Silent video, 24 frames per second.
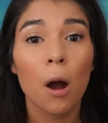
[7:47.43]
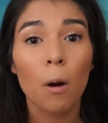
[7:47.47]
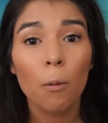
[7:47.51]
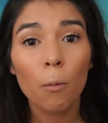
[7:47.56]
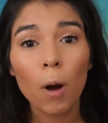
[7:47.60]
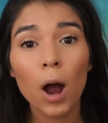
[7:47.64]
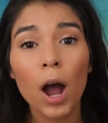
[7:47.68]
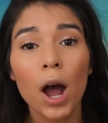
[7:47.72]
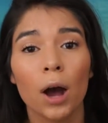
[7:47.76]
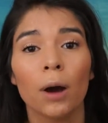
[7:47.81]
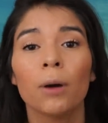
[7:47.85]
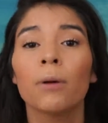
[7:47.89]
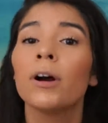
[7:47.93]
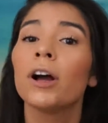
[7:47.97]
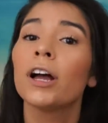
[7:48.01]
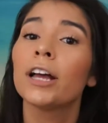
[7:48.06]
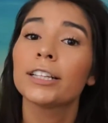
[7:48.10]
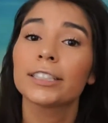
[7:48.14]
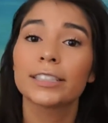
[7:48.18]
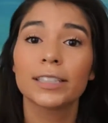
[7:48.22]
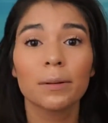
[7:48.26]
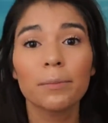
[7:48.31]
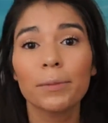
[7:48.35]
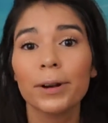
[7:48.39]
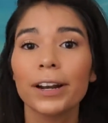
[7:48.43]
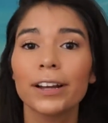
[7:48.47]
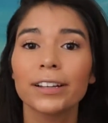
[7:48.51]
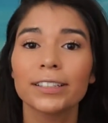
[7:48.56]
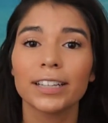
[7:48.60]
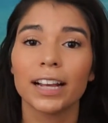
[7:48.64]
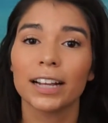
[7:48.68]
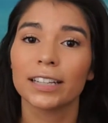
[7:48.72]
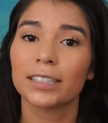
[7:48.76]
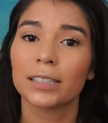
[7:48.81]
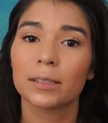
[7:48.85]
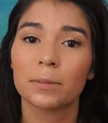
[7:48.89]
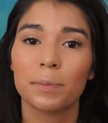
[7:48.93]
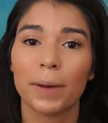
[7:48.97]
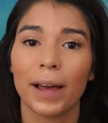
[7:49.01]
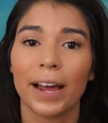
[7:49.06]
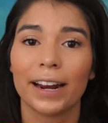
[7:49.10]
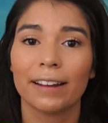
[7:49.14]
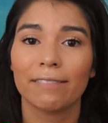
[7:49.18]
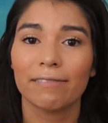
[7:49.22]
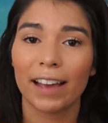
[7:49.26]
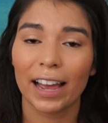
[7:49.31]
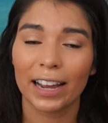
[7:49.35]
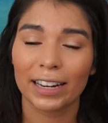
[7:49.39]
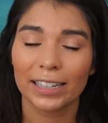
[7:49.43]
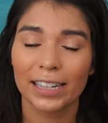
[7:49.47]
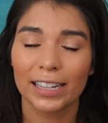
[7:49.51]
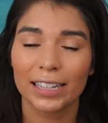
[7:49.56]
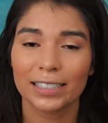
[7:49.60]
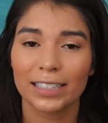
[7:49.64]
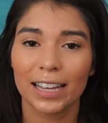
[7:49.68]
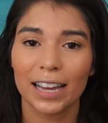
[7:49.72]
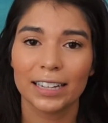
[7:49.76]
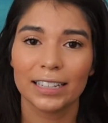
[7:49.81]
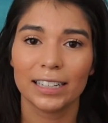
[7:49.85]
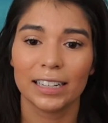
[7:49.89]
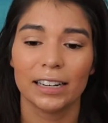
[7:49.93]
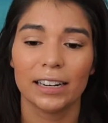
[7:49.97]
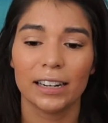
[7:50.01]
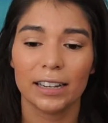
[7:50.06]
whoa, someone else has as bad of acne as I did,